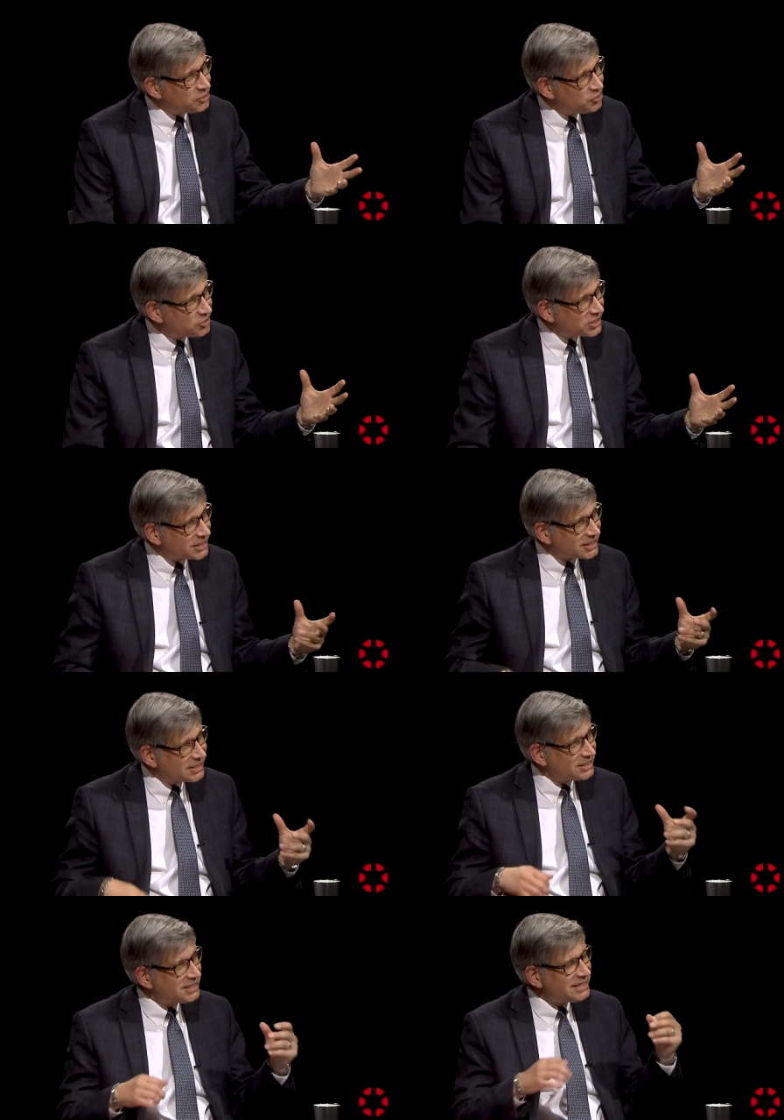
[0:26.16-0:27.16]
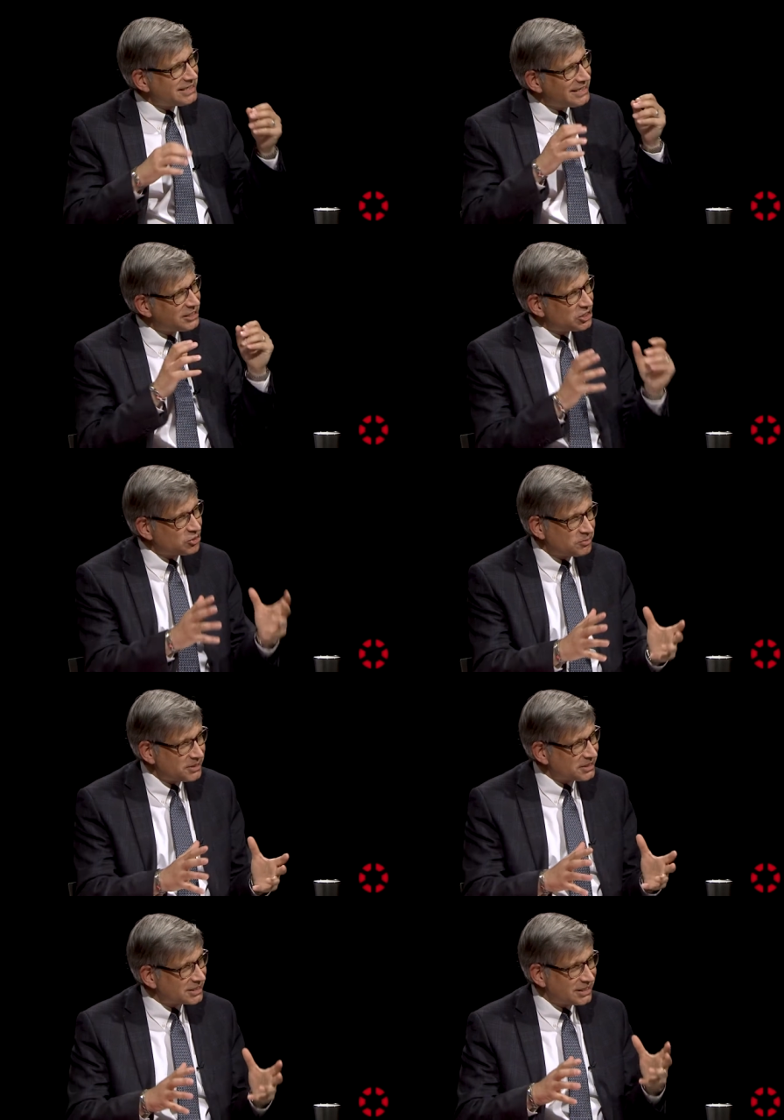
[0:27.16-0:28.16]
music,
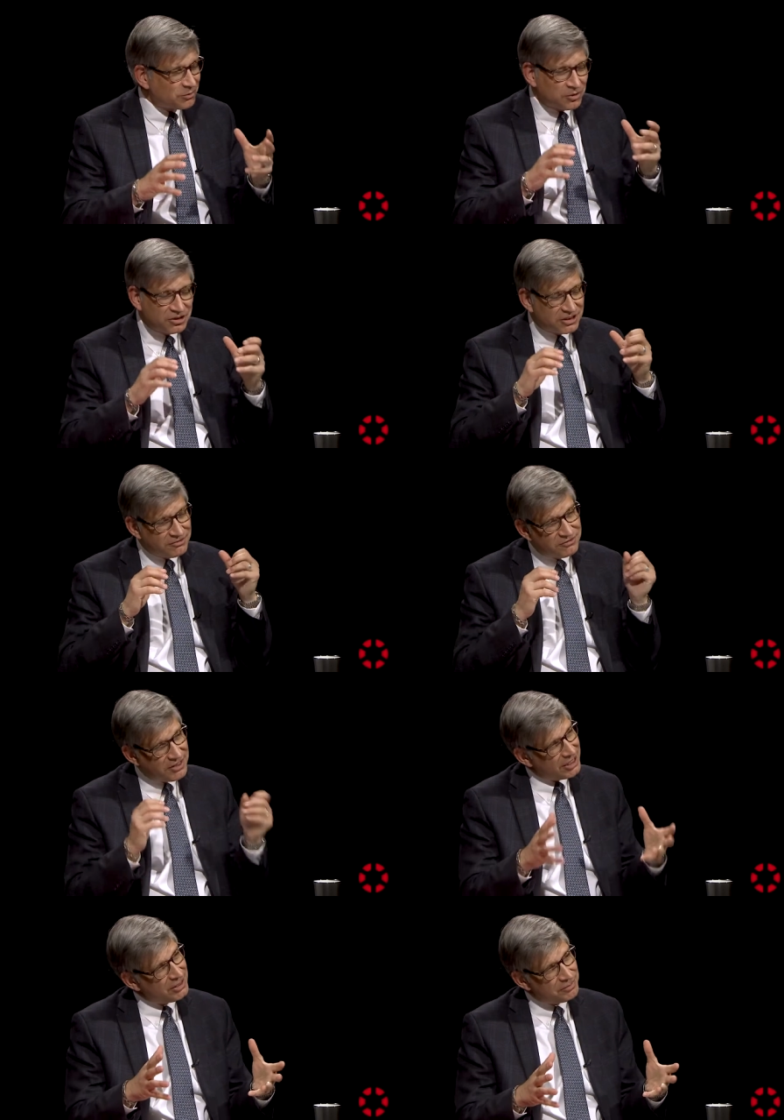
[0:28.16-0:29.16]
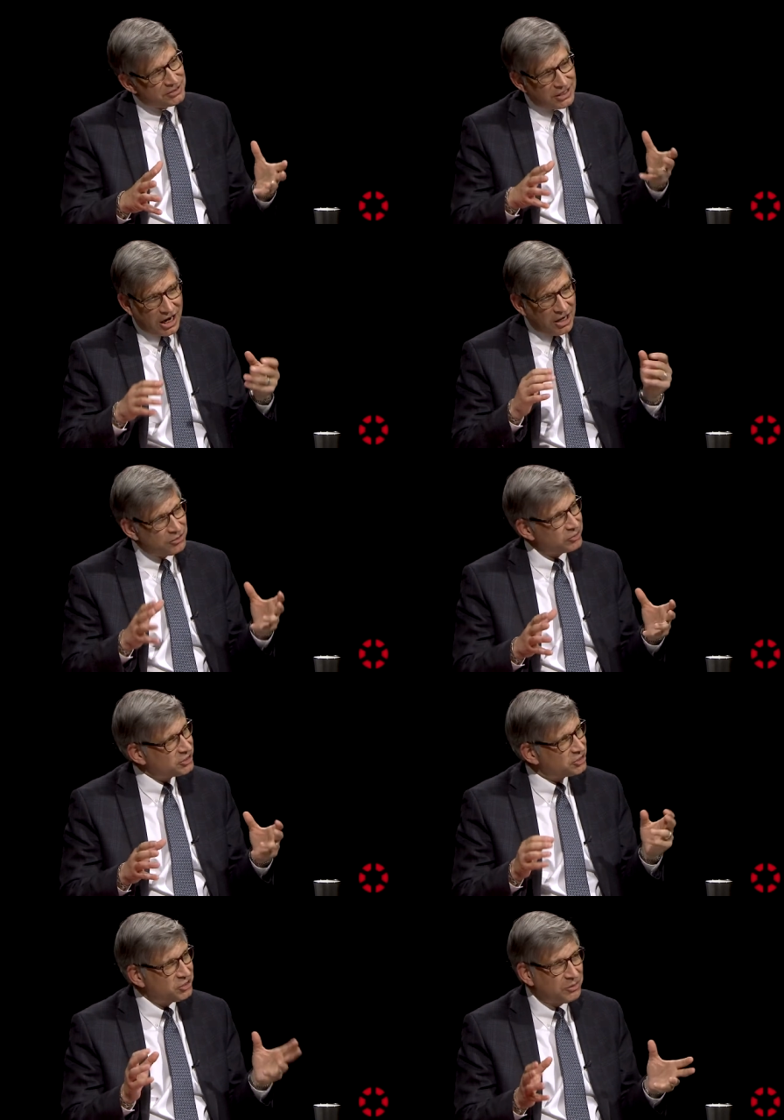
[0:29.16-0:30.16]
instruments that were developed
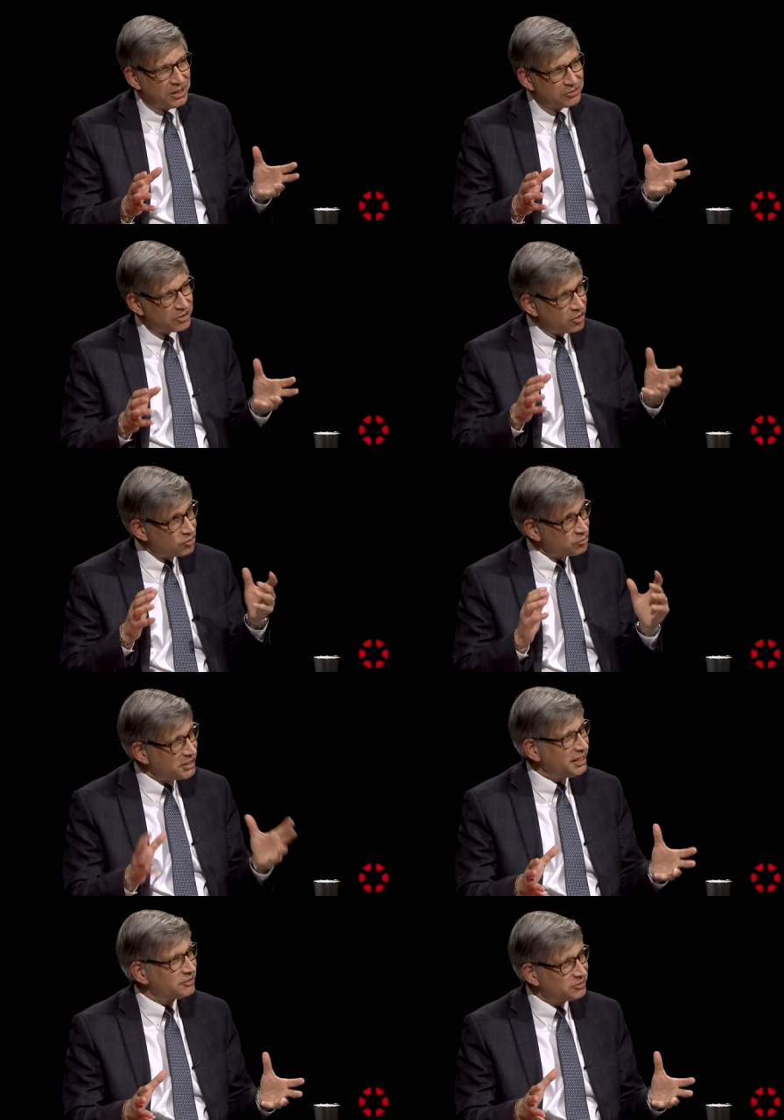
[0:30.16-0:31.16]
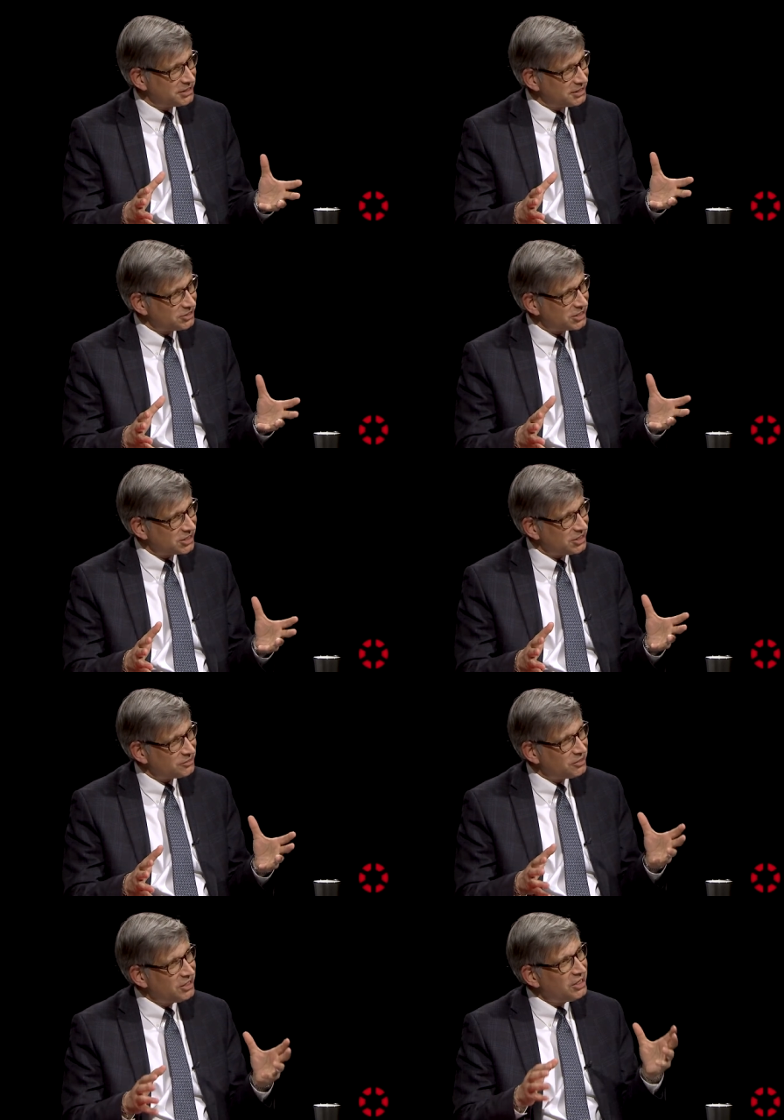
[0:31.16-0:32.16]
100, 200, 300 years ago.